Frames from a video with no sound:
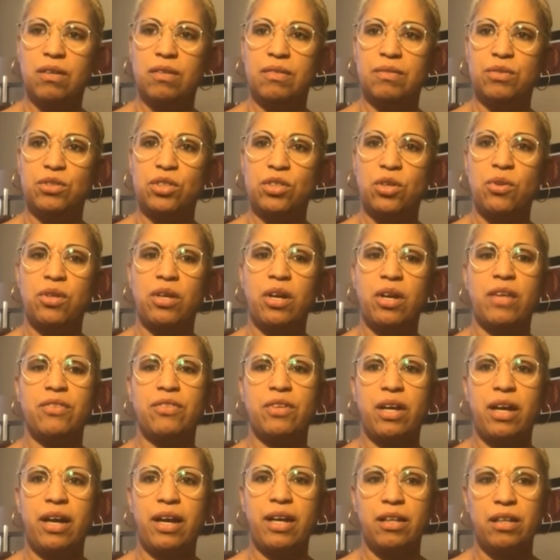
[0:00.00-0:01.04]
So there
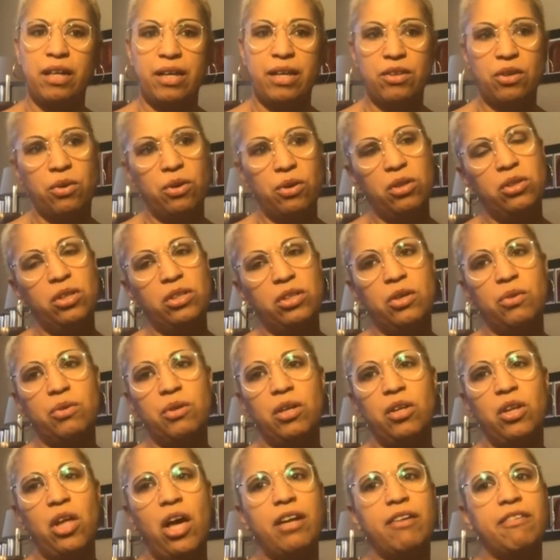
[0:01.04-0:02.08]
were a
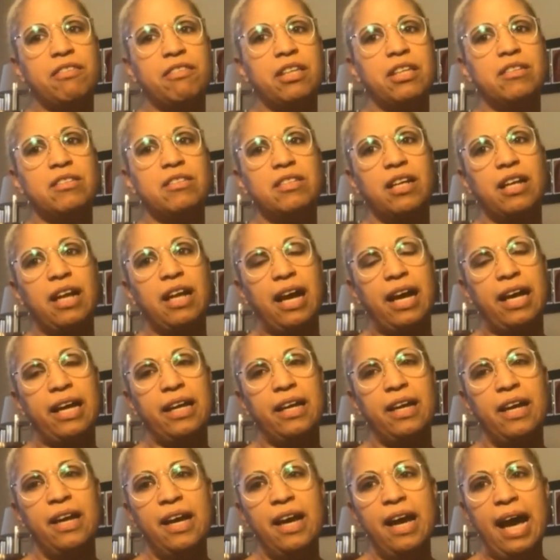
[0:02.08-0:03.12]
lot of things that I
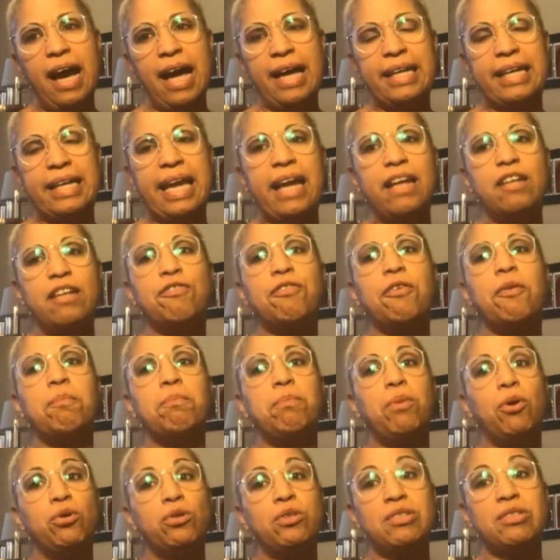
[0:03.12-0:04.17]
gained from
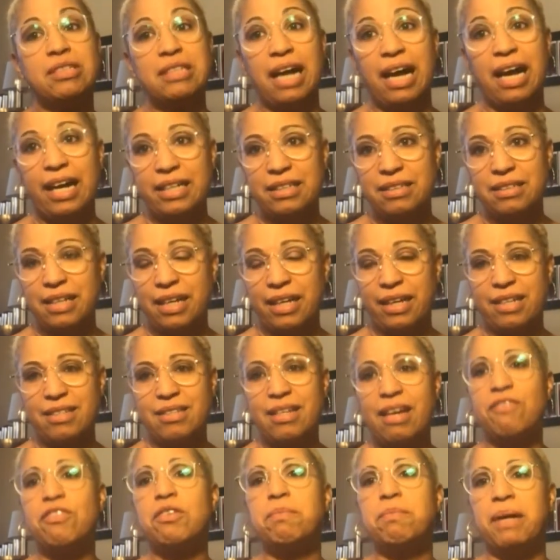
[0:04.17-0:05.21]
both sides. I guess
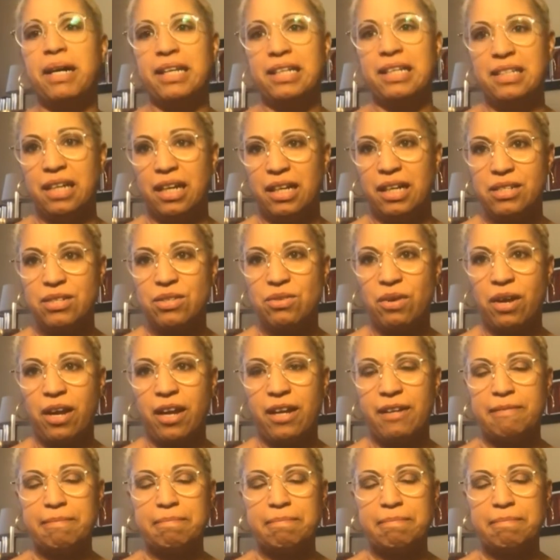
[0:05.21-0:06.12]
everybody does, right?